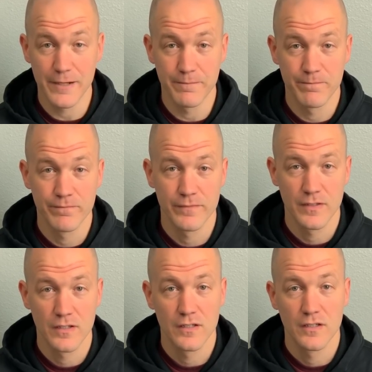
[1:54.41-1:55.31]

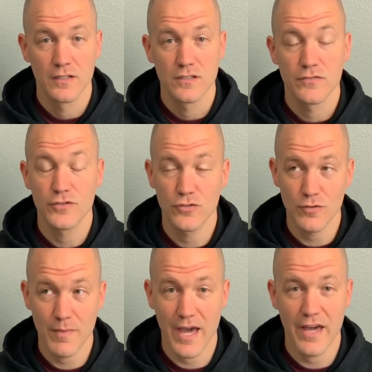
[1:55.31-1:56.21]
So if you do the
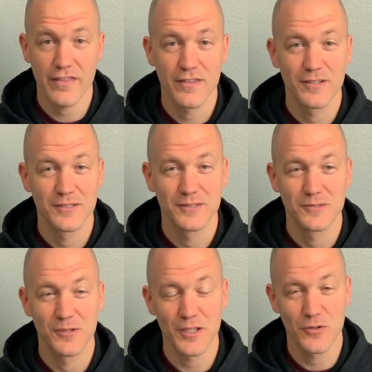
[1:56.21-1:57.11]
math
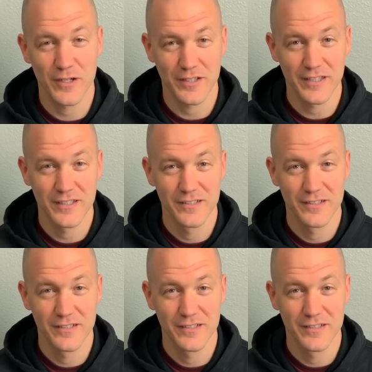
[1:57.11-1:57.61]
really quickly,